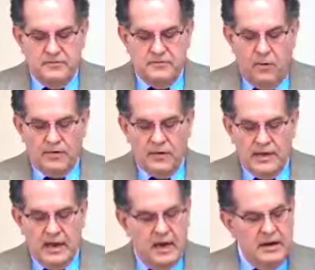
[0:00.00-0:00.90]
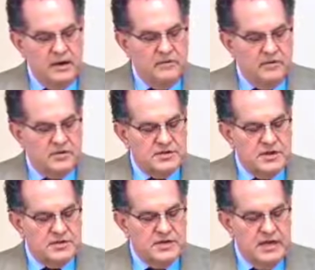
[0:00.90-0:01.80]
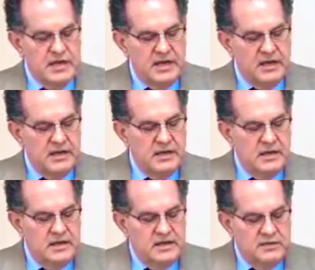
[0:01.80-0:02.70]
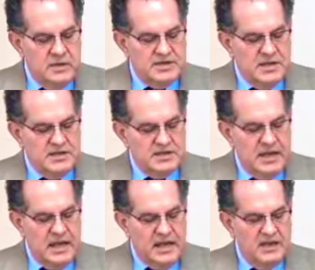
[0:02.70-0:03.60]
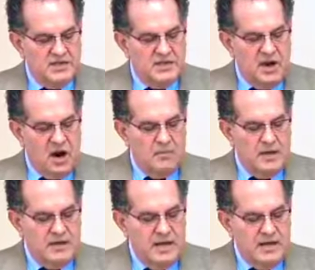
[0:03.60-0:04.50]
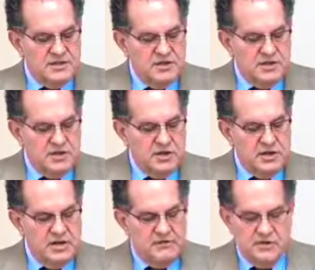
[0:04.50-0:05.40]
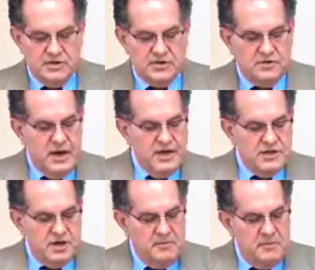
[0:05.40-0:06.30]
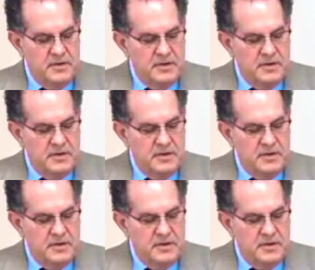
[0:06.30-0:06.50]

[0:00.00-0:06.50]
fourthly, down here in verse 16, where it says, Take his garment that is a surety for a stranger,